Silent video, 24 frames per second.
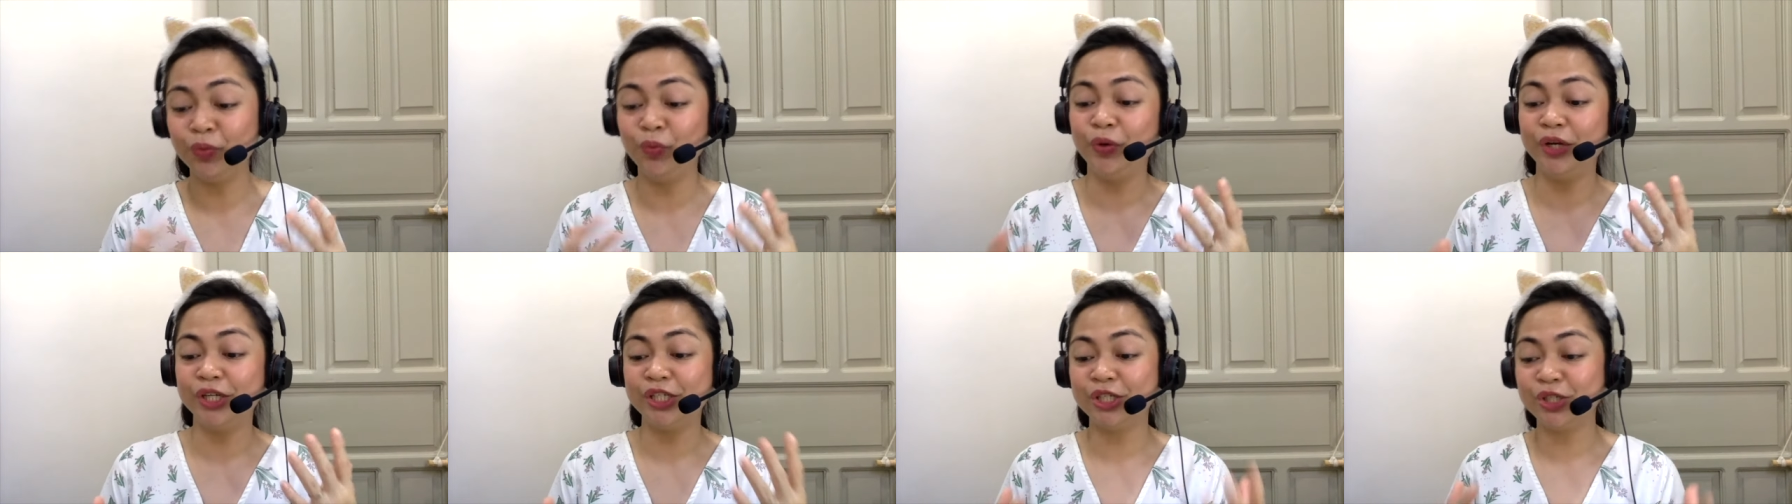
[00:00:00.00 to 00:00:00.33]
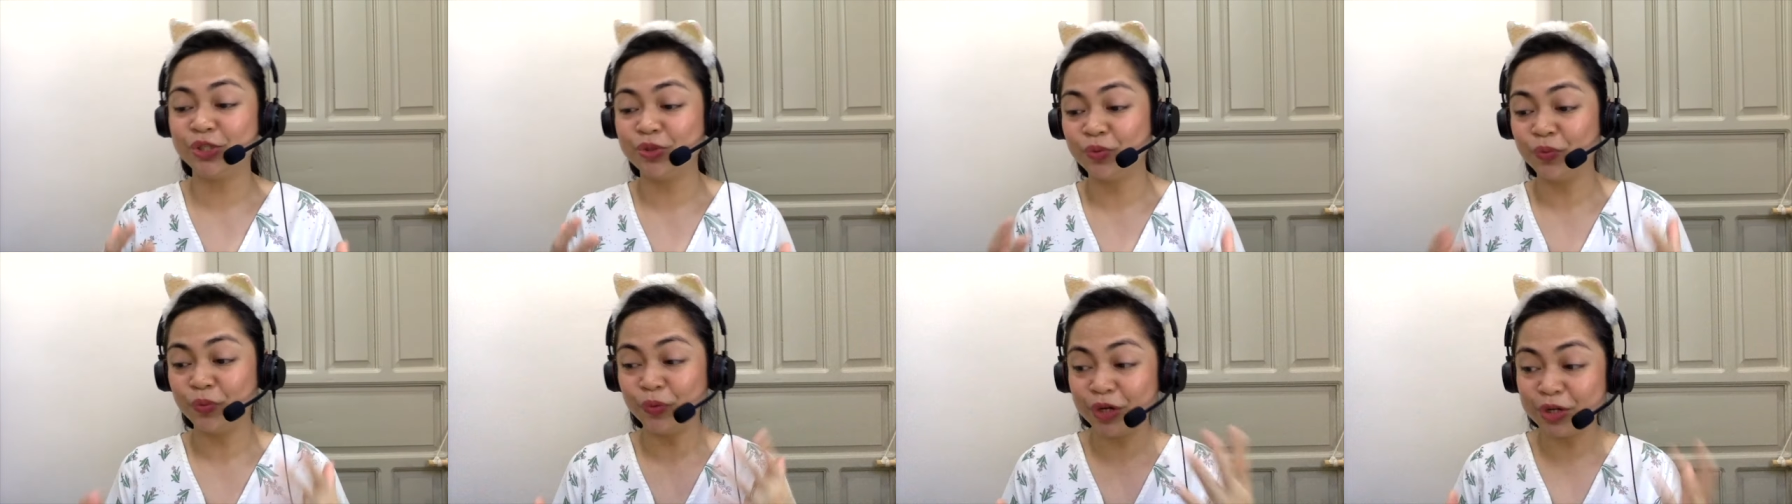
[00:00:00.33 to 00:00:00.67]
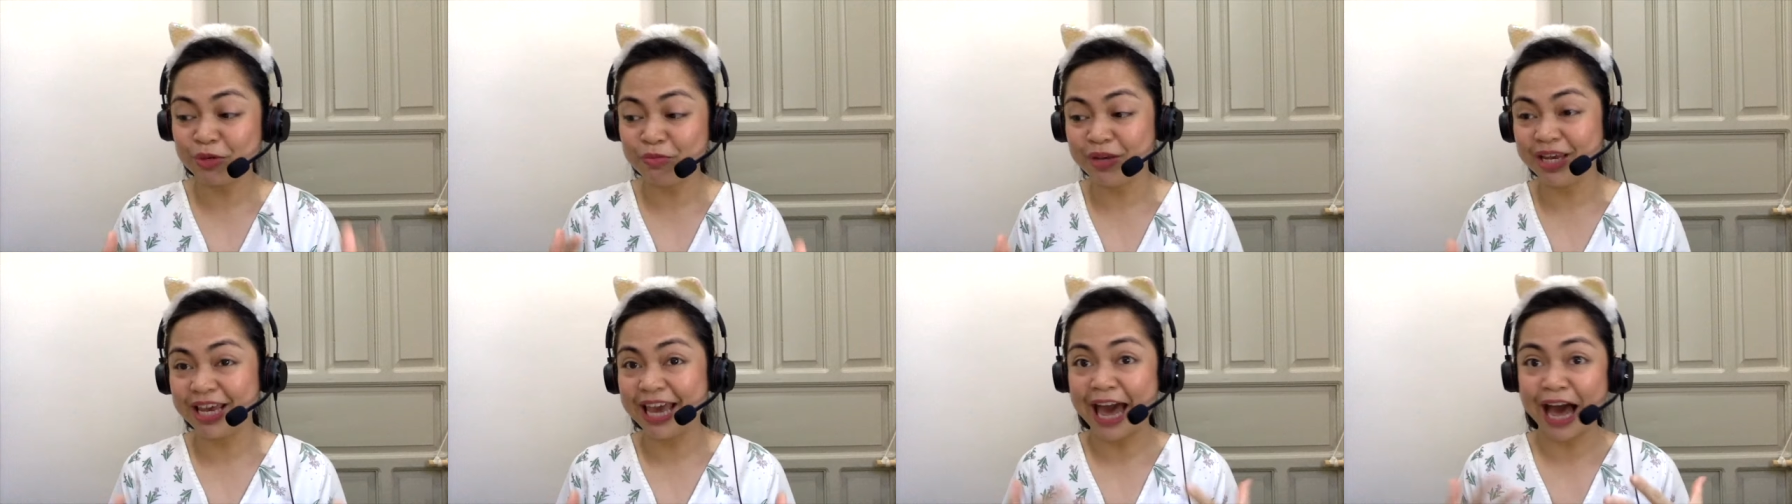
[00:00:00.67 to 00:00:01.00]
which
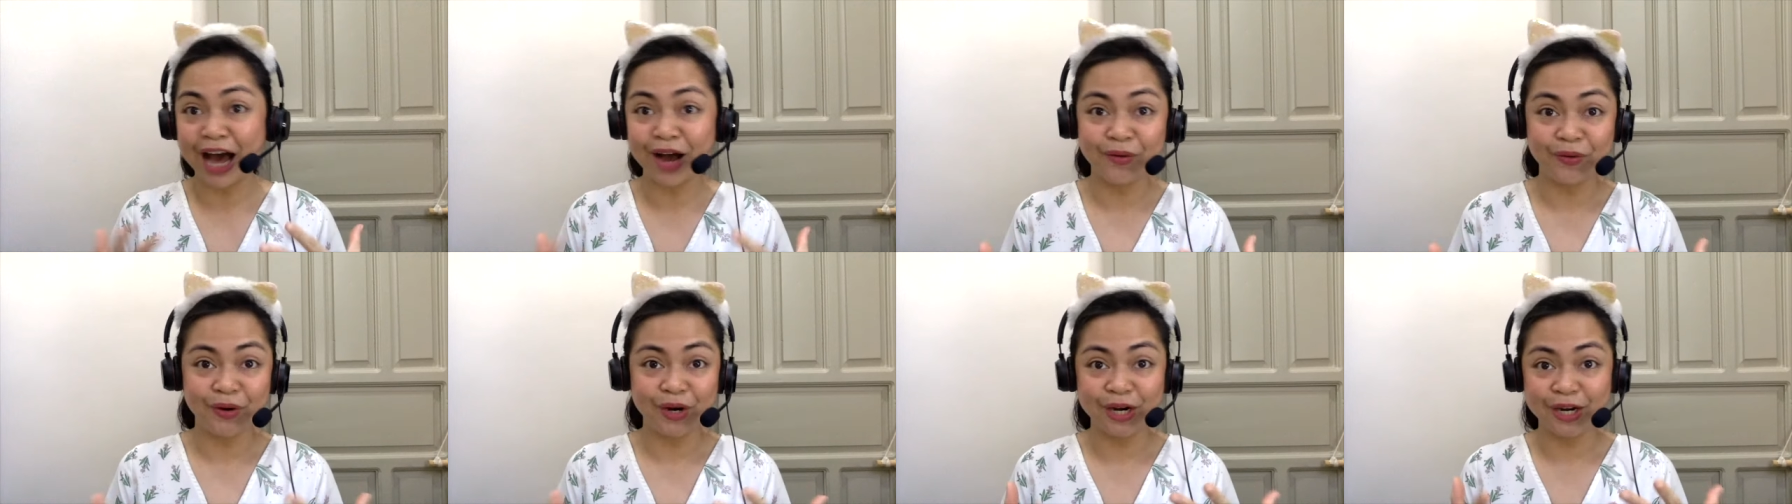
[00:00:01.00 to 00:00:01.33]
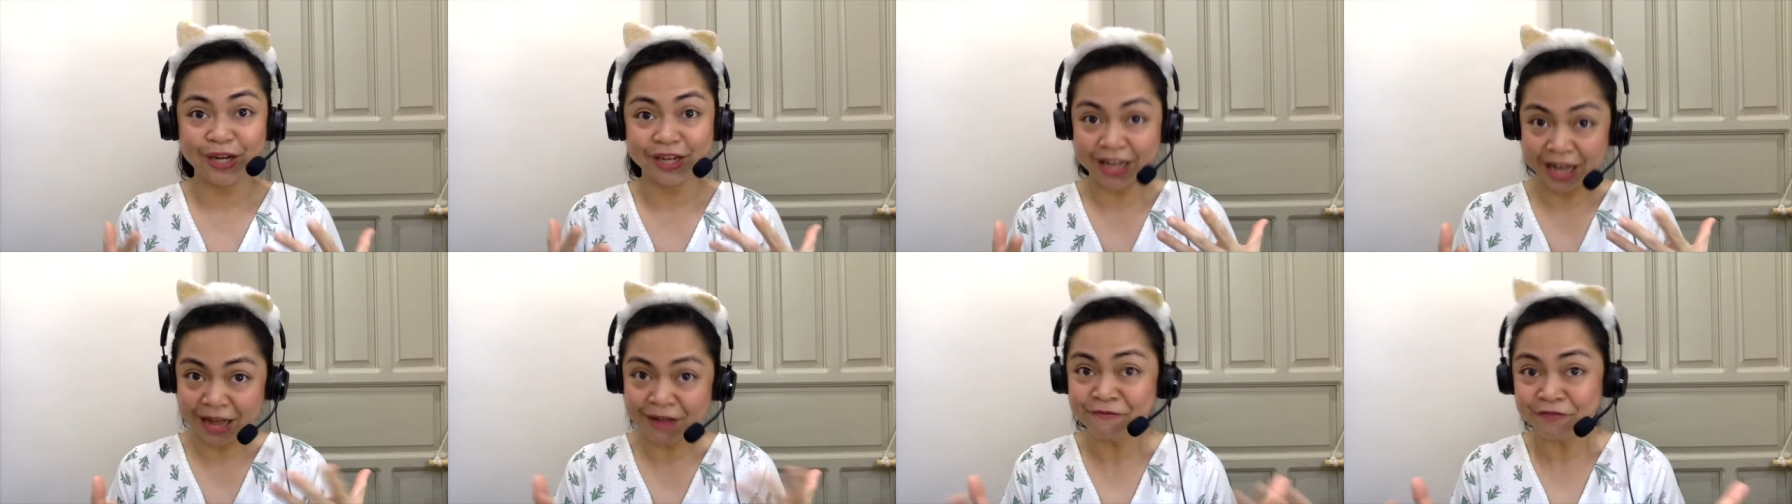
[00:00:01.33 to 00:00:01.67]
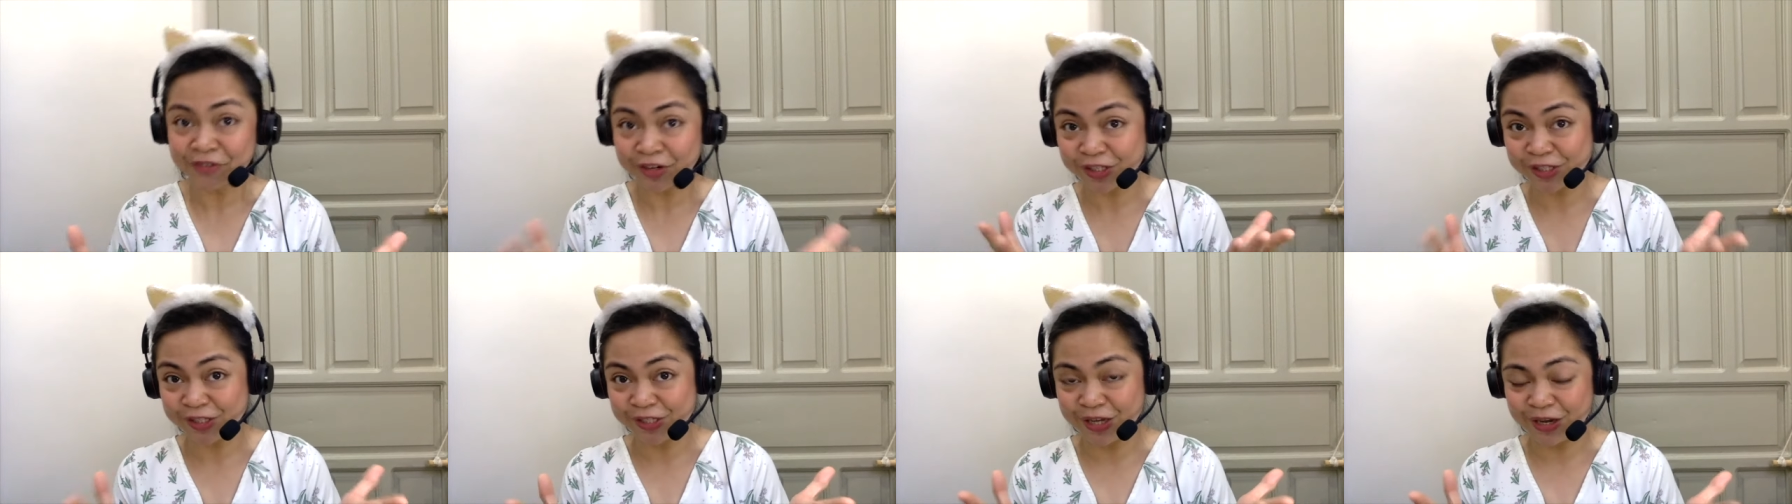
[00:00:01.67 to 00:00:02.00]
would be our
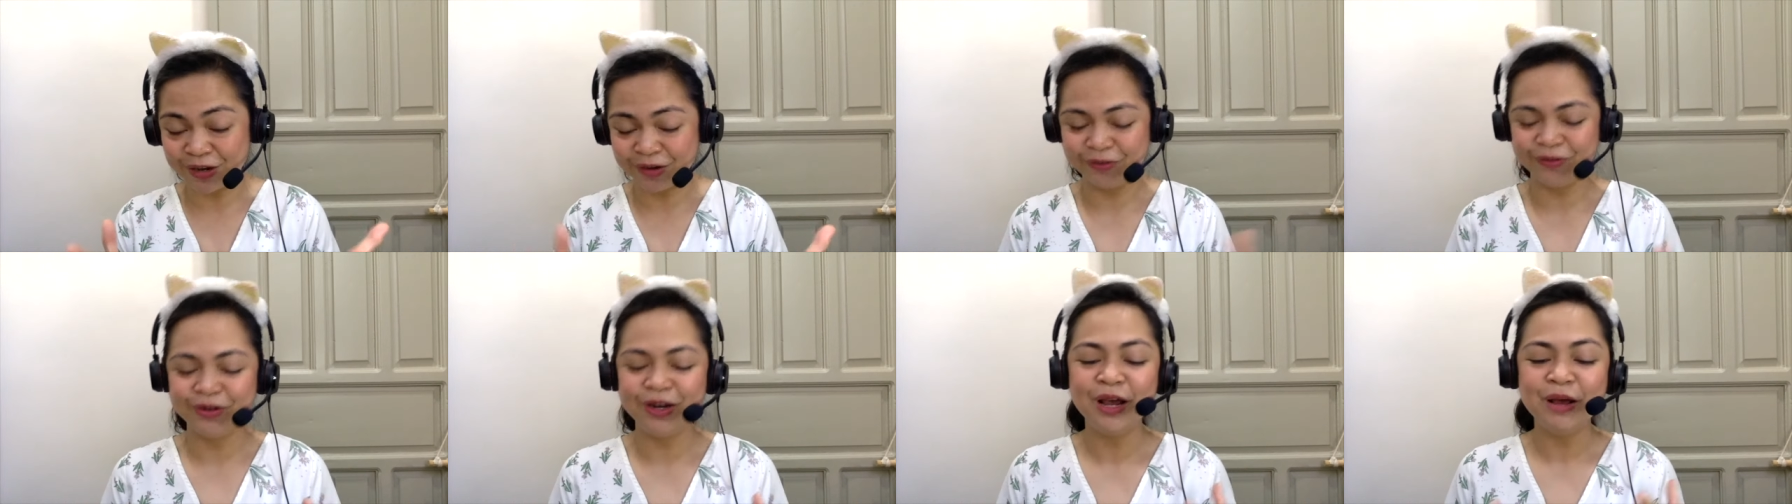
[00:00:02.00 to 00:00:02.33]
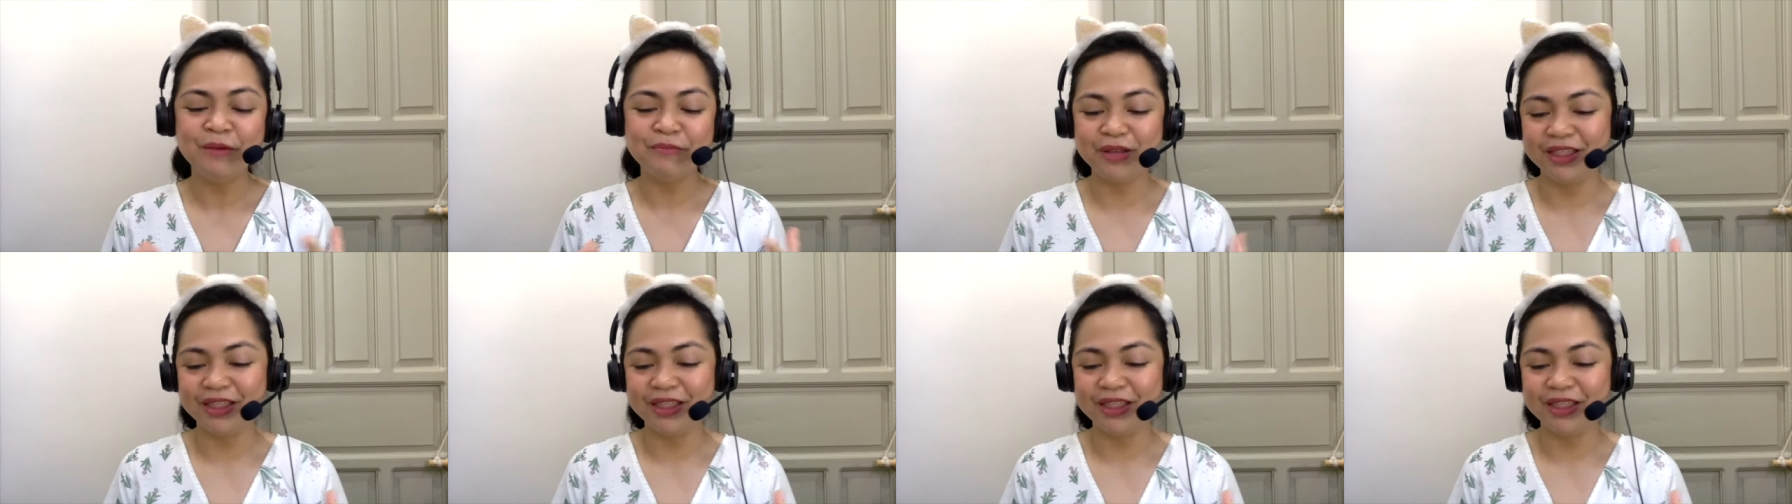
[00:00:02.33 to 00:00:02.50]
comfort zone,